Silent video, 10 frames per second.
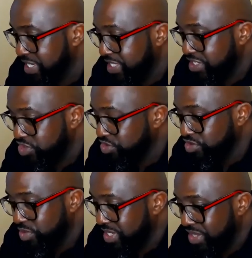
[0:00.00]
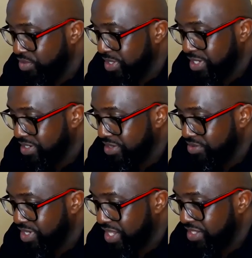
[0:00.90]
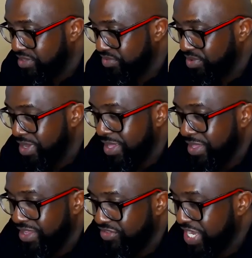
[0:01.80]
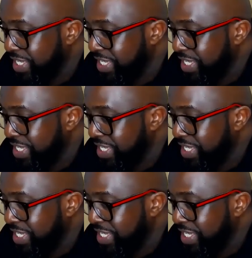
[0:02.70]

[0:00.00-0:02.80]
get to choose what they wanted to go to college for. If they